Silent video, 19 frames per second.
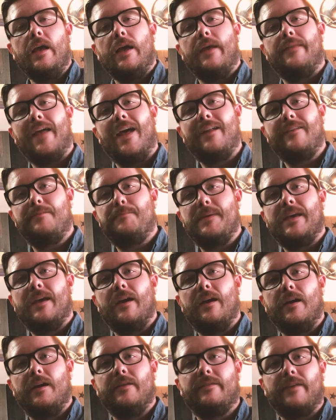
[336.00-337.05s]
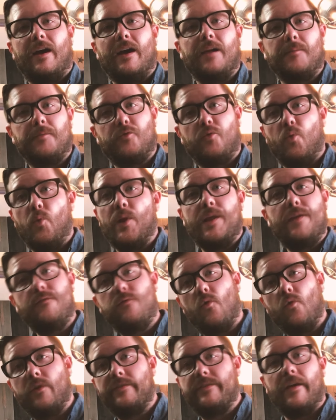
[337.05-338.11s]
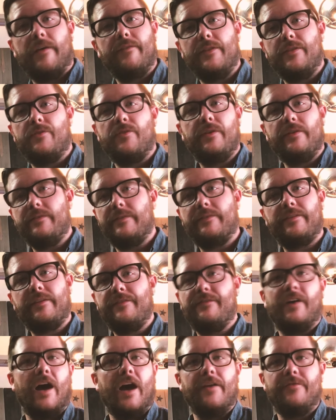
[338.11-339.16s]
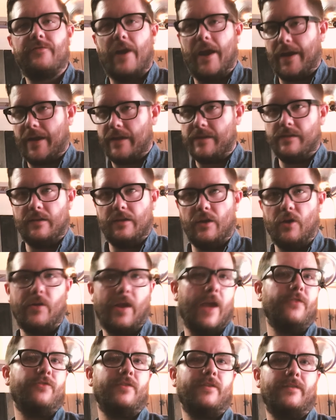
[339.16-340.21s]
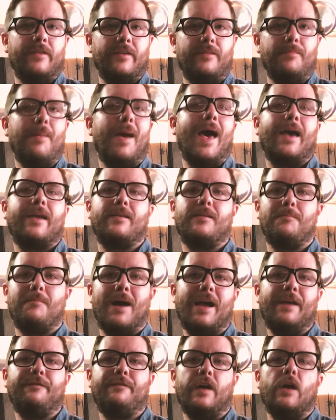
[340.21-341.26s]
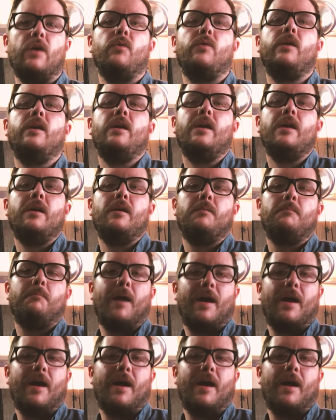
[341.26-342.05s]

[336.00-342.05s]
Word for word: and that's because I am 24 7, 365 tracking the location of this bag in my phone.